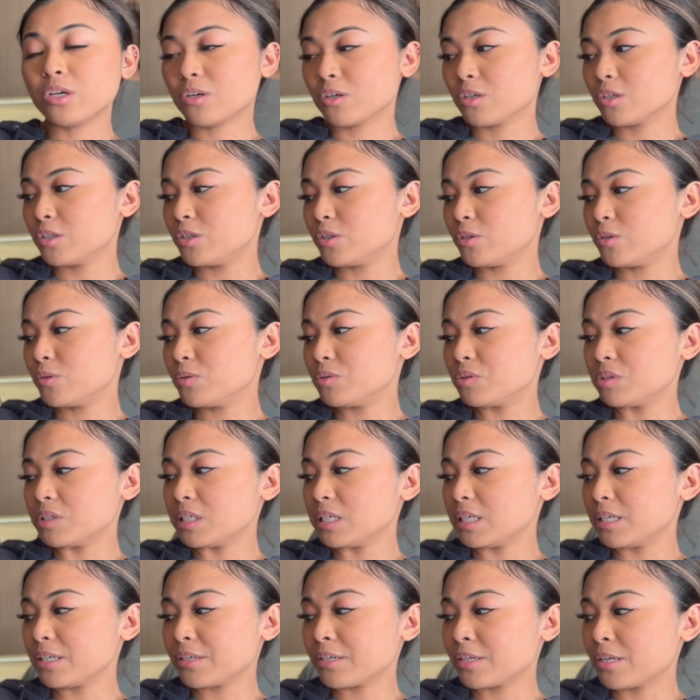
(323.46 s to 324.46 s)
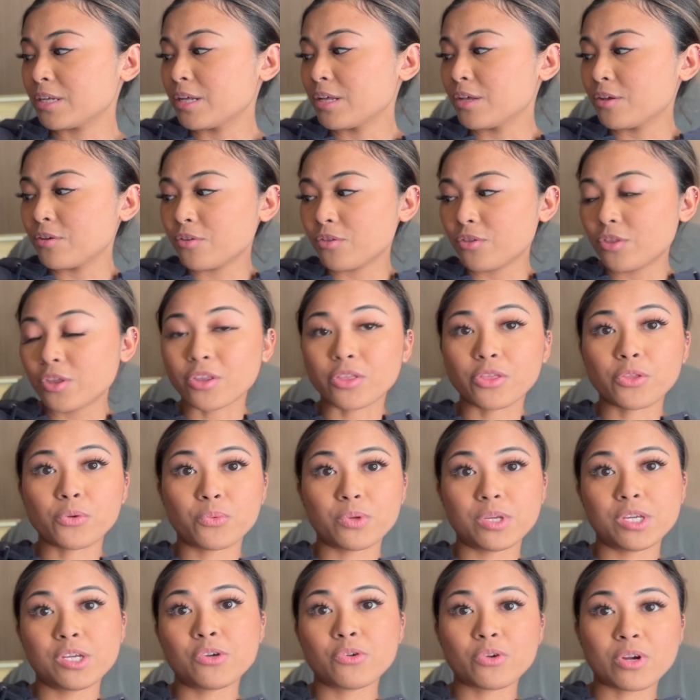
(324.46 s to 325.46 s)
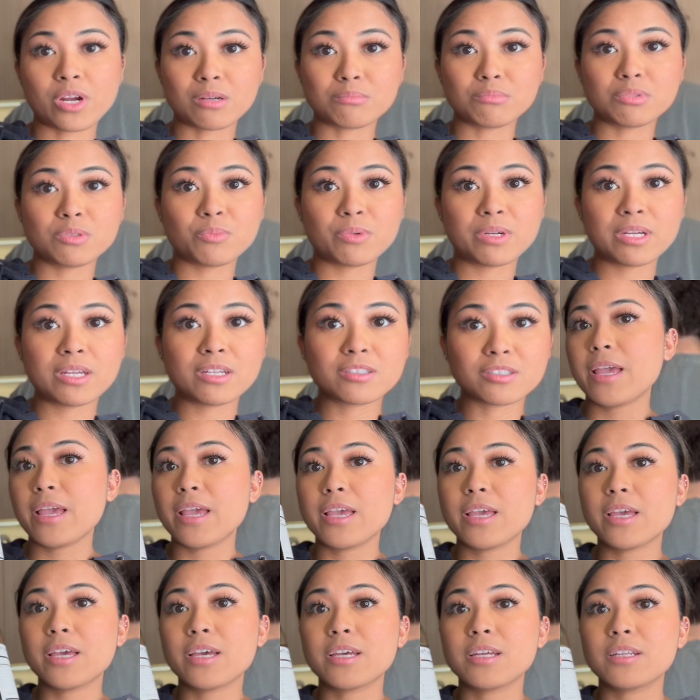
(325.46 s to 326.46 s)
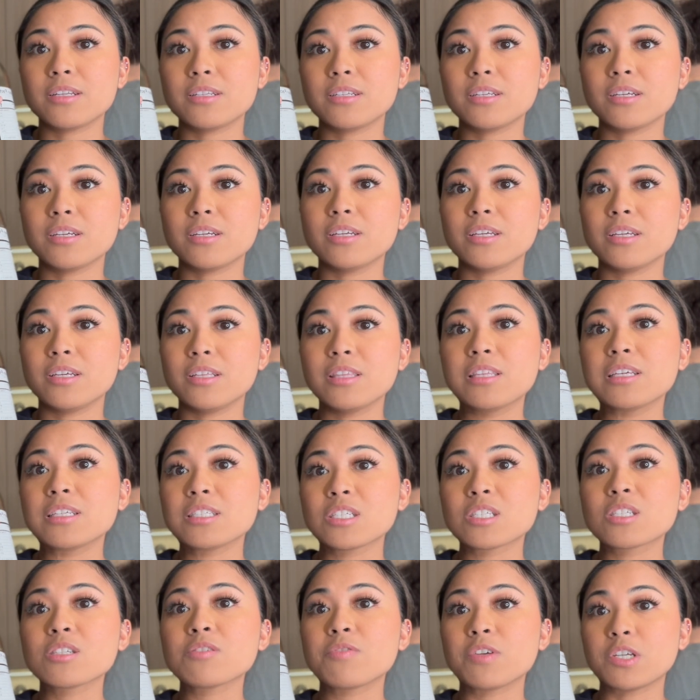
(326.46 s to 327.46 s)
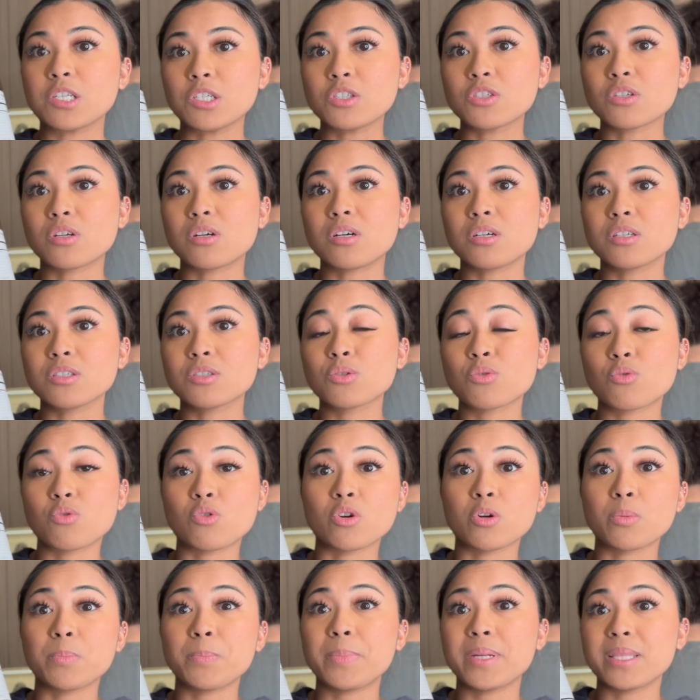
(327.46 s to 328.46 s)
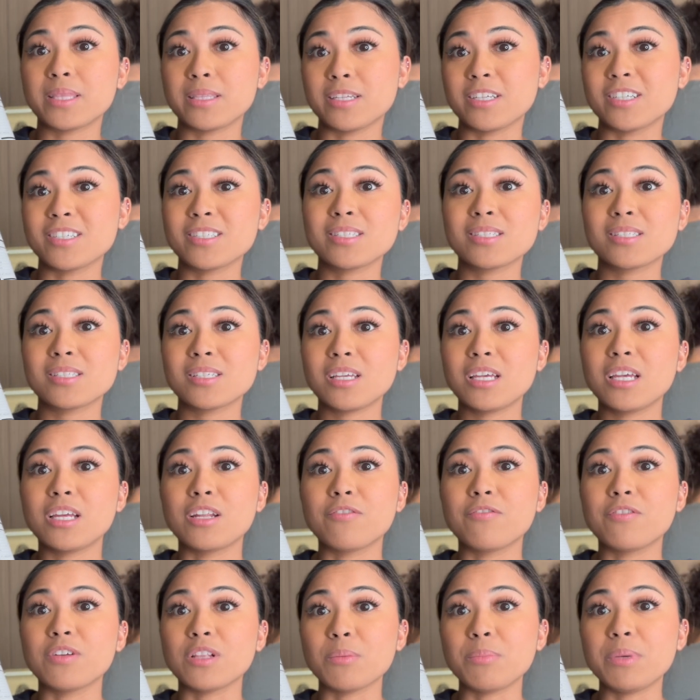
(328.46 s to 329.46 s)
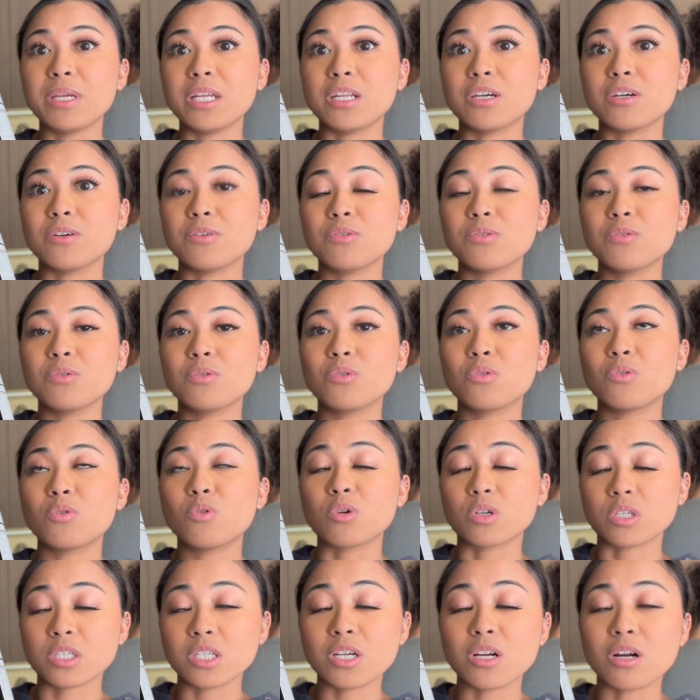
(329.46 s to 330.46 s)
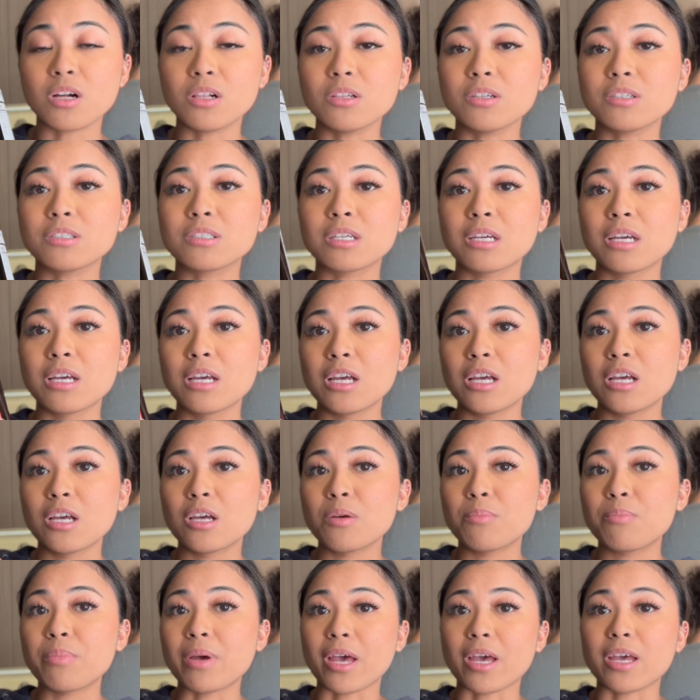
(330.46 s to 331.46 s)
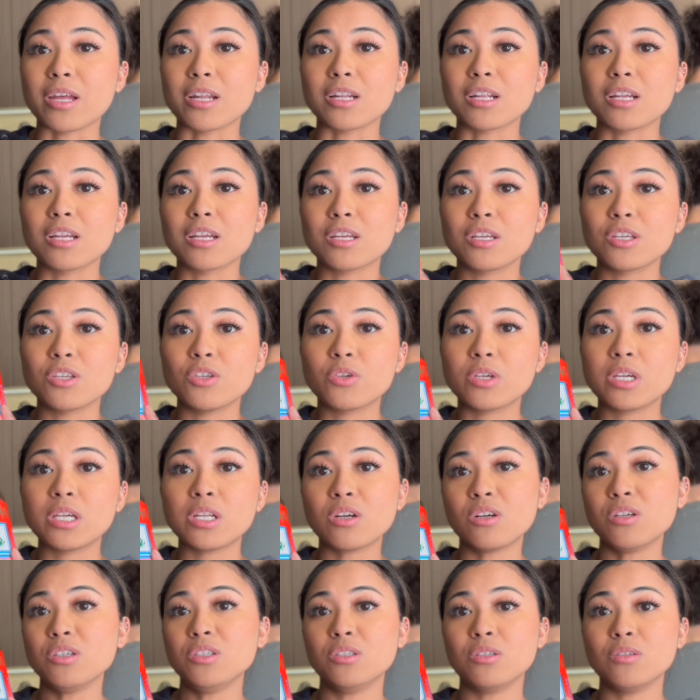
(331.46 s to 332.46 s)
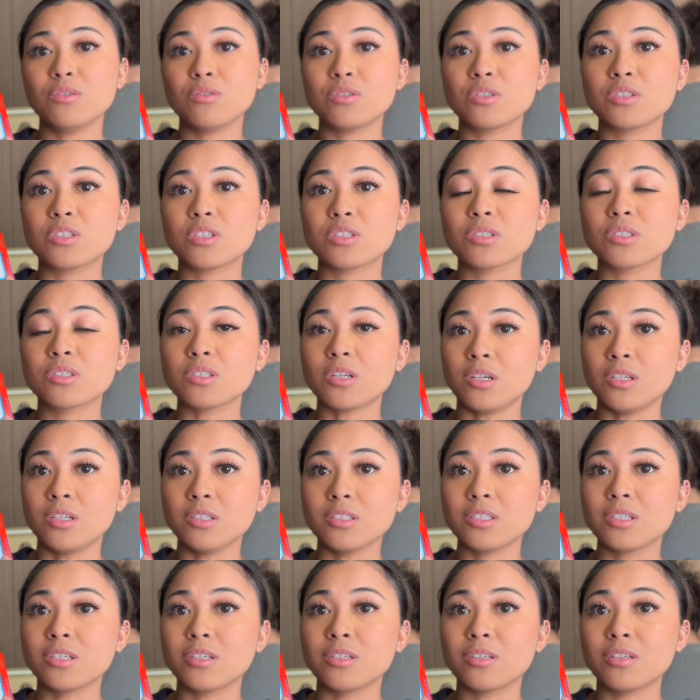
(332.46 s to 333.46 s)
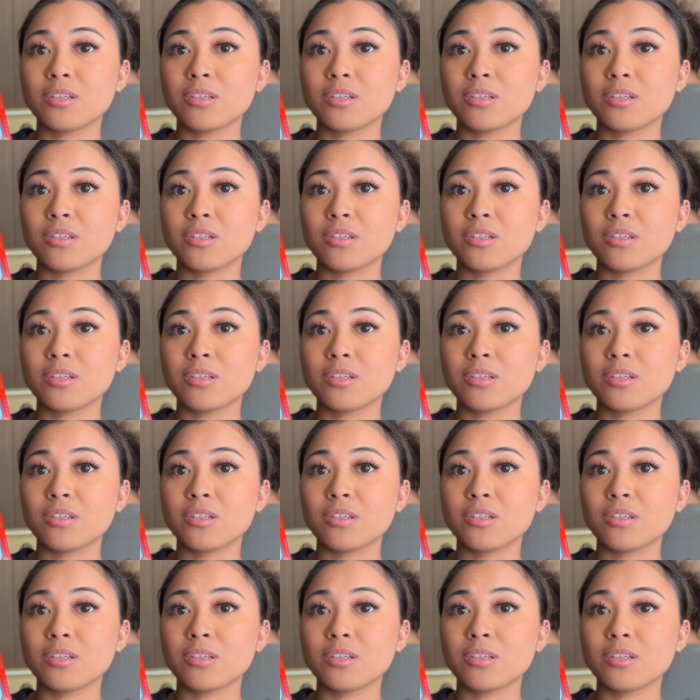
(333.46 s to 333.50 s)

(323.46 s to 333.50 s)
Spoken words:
are using the 3 Crabs brand, and this is fish sauce or patis in Filipino or Tagalog, but you cannot use salt